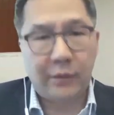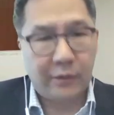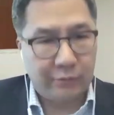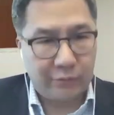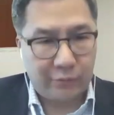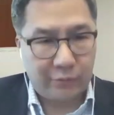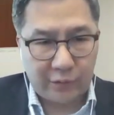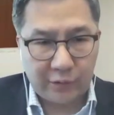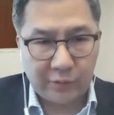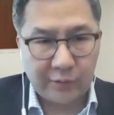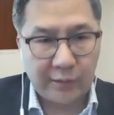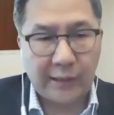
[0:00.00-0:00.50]

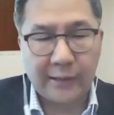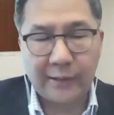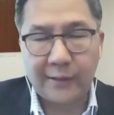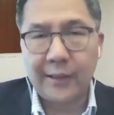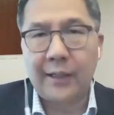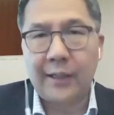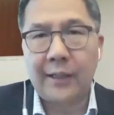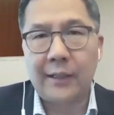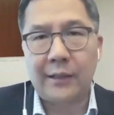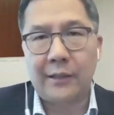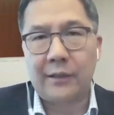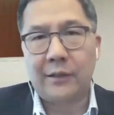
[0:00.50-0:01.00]
just like
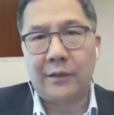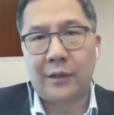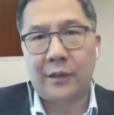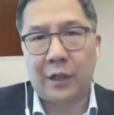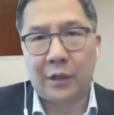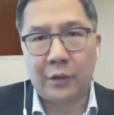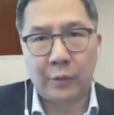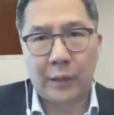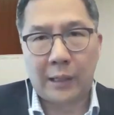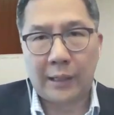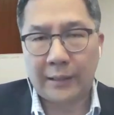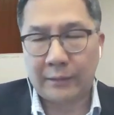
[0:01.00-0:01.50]
Doug,
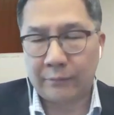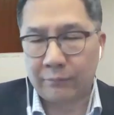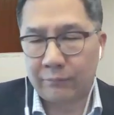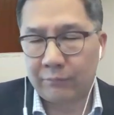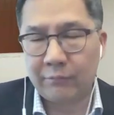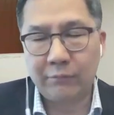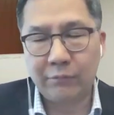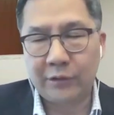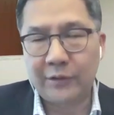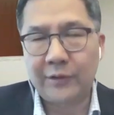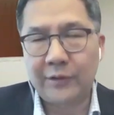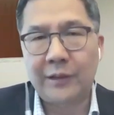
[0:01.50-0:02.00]
I
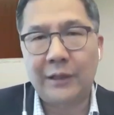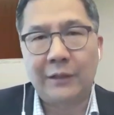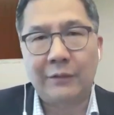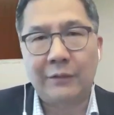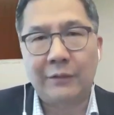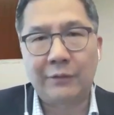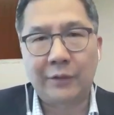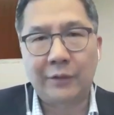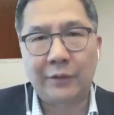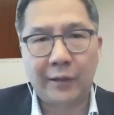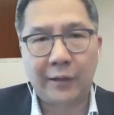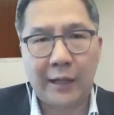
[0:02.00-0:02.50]
receive
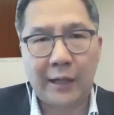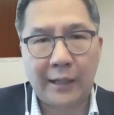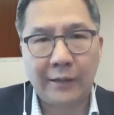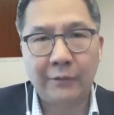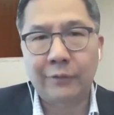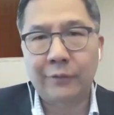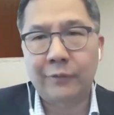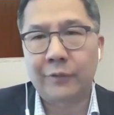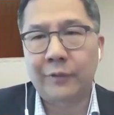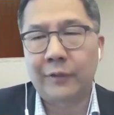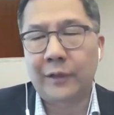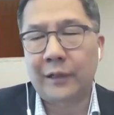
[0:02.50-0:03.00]
a lot
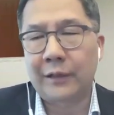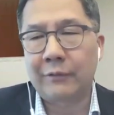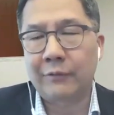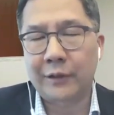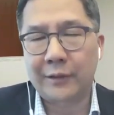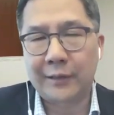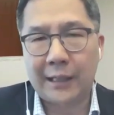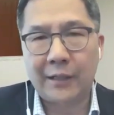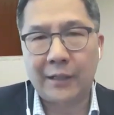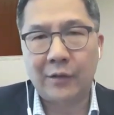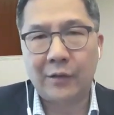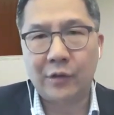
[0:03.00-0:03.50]
of
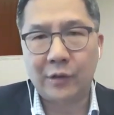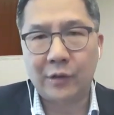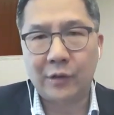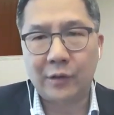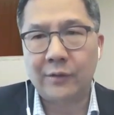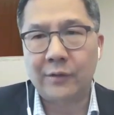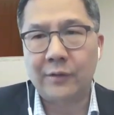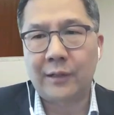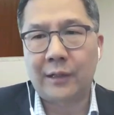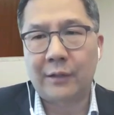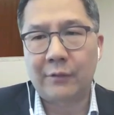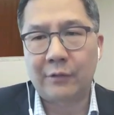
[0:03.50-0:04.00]

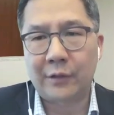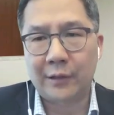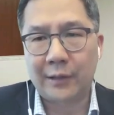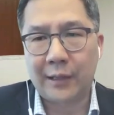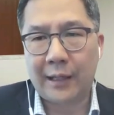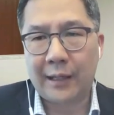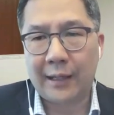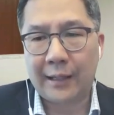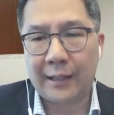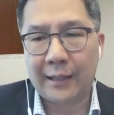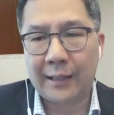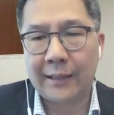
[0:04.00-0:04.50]
invitations every
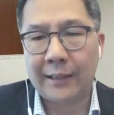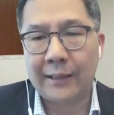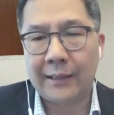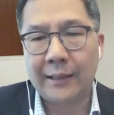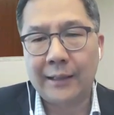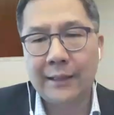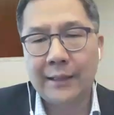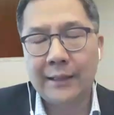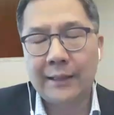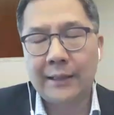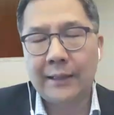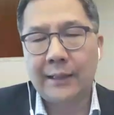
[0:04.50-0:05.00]
day.
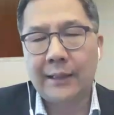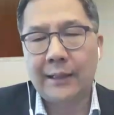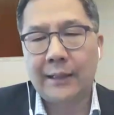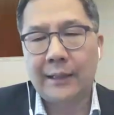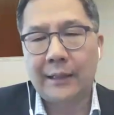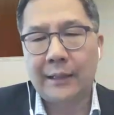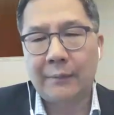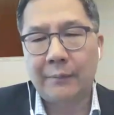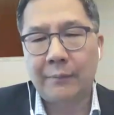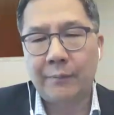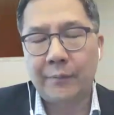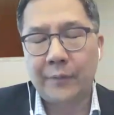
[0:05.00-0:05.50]

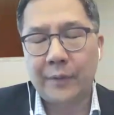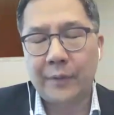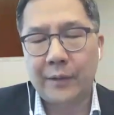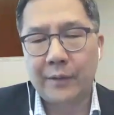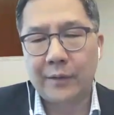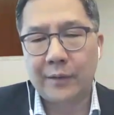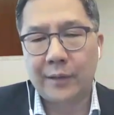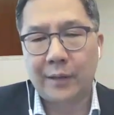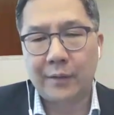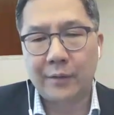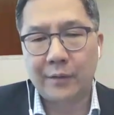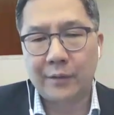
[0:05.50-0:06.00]

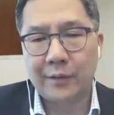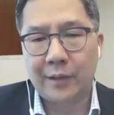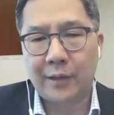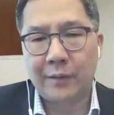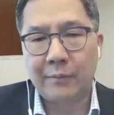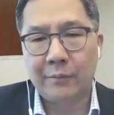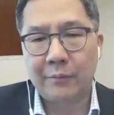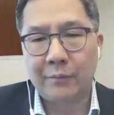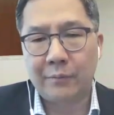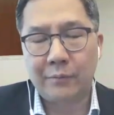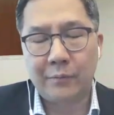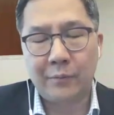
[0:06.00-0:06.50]

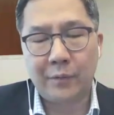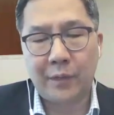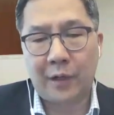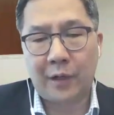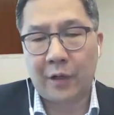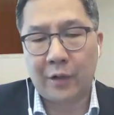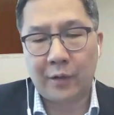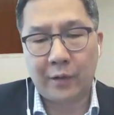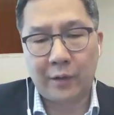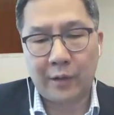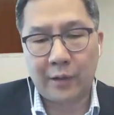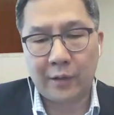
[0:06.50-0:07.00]
Some
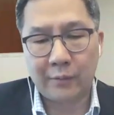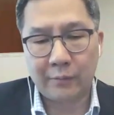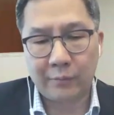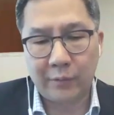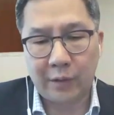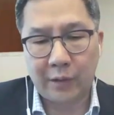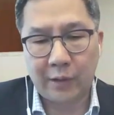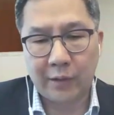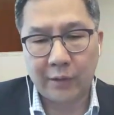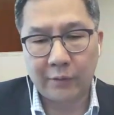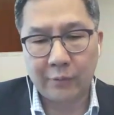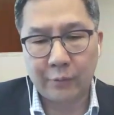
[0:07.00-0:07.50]
are
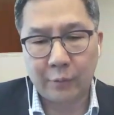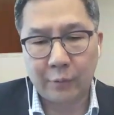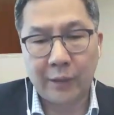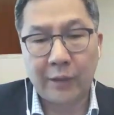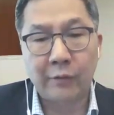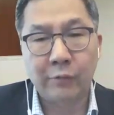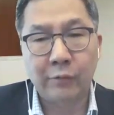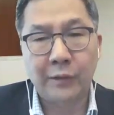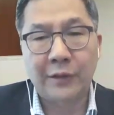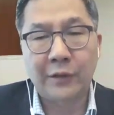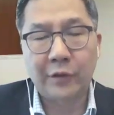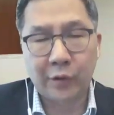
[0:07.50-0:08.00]

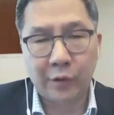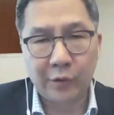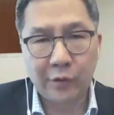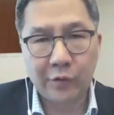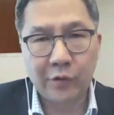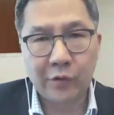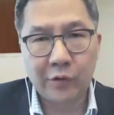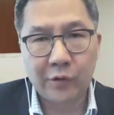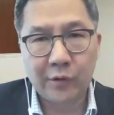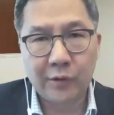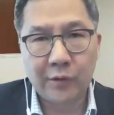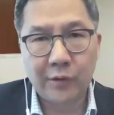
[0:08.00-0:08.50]
well
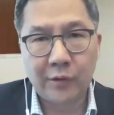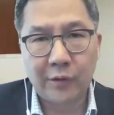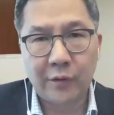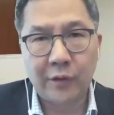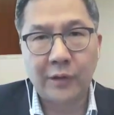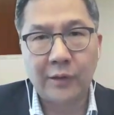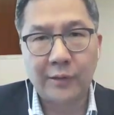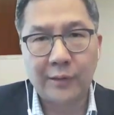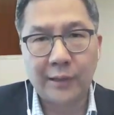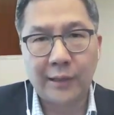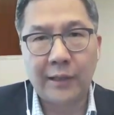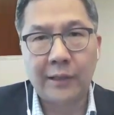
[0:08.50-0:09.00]
researched. You
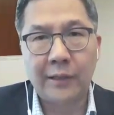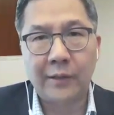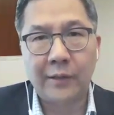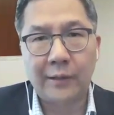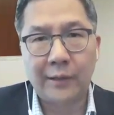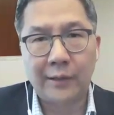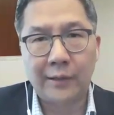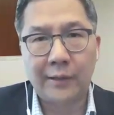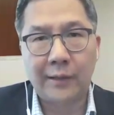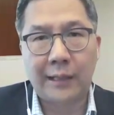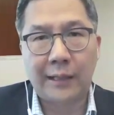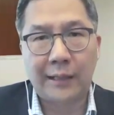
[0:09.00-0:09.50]
can tell
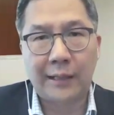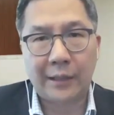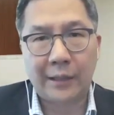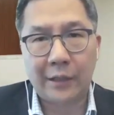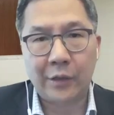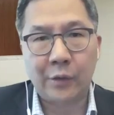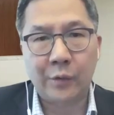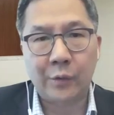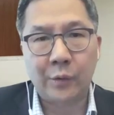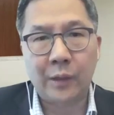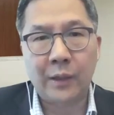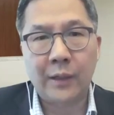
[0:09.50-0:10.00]
that they
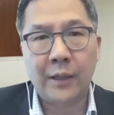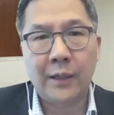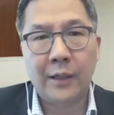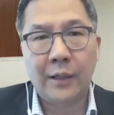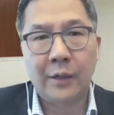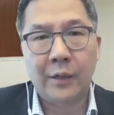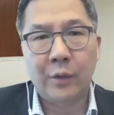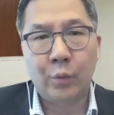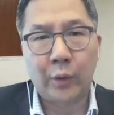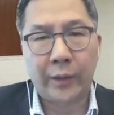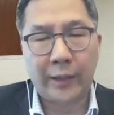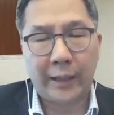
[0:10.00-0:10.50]
know
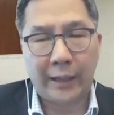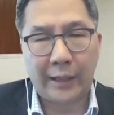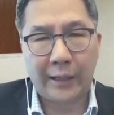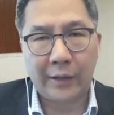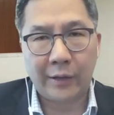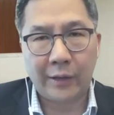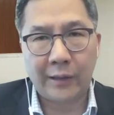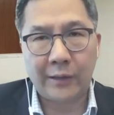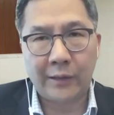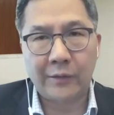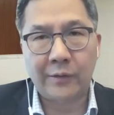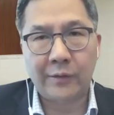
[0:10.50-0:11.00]
what
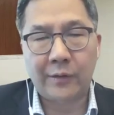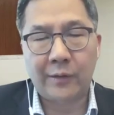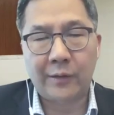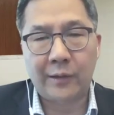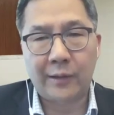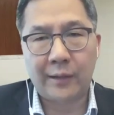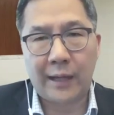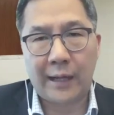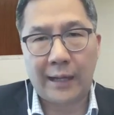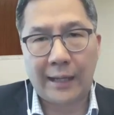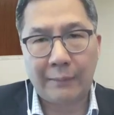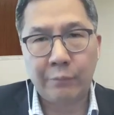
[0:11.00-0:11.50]
areas that
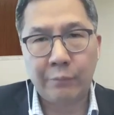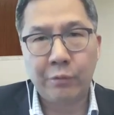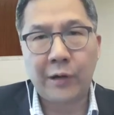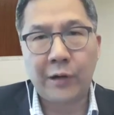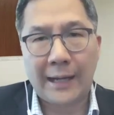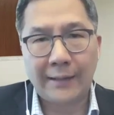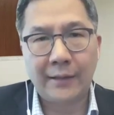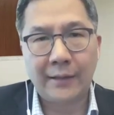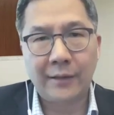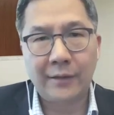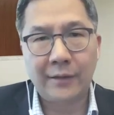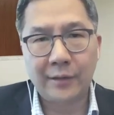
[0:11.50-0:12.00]
I
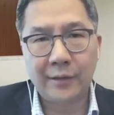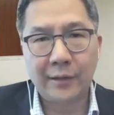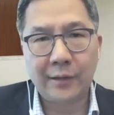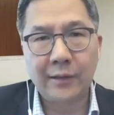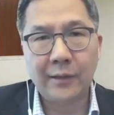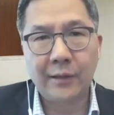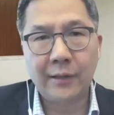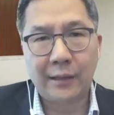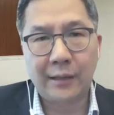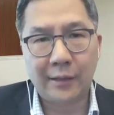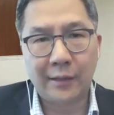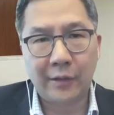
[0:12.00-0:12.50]
practice in,
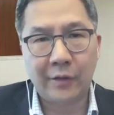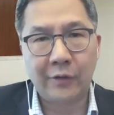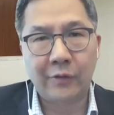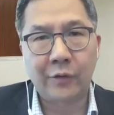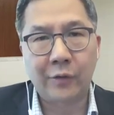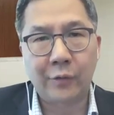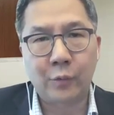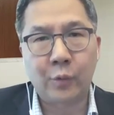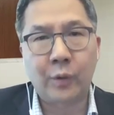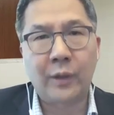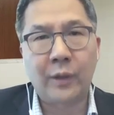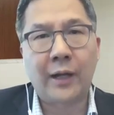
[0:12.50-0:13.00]
and therefore
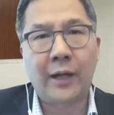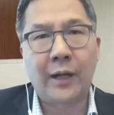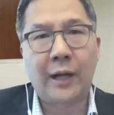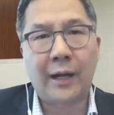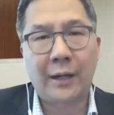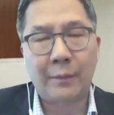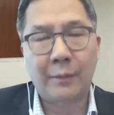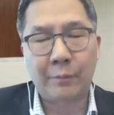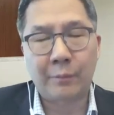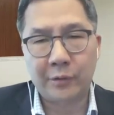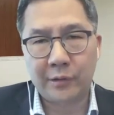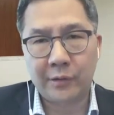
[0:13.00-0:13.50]
what
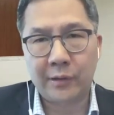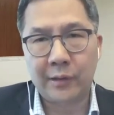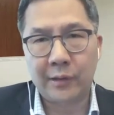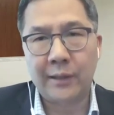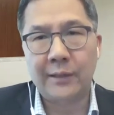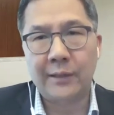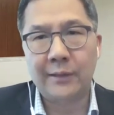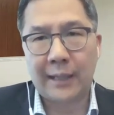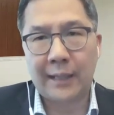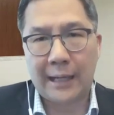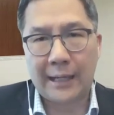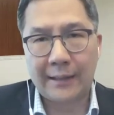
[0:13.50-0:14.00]

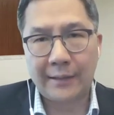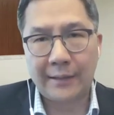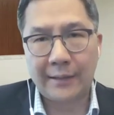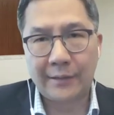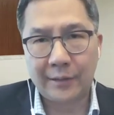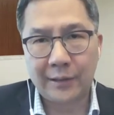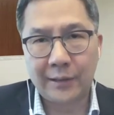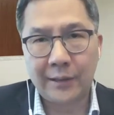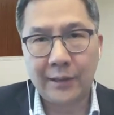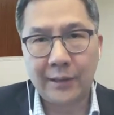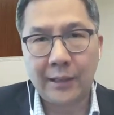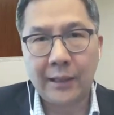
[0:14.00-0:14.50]
opportunities I
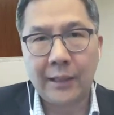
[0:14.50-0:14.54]
see,